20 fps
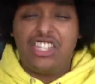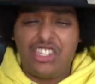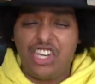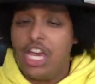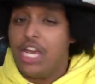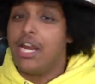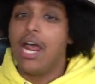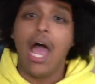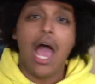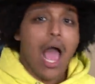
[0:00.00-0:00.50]

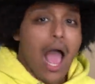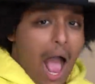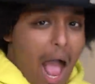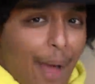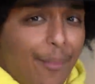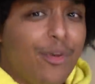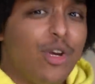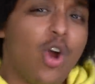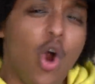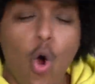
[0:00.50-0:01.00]
edition.
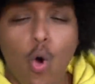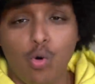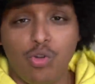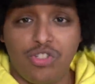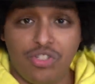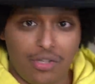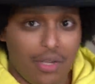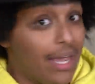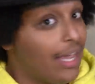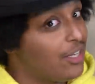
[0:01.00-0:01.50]
I'm your
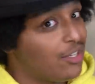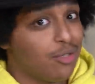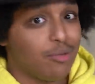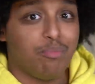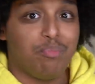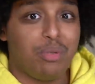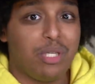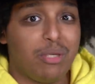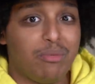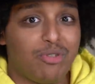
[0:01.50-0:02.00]
host,
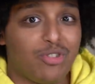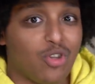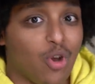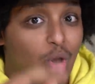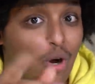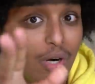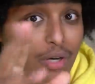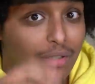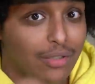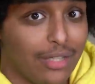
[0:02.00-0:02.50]
Agent
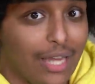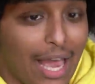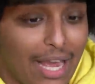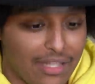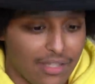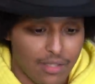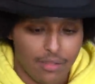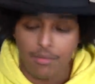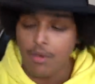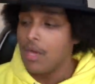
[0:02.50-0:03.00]
Beamstar.
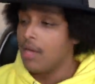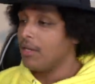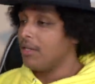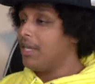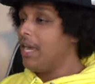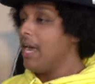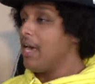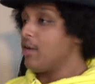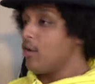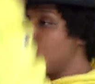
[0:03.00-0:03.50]
Let's
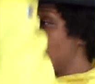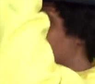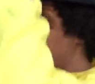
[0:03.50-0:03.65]
get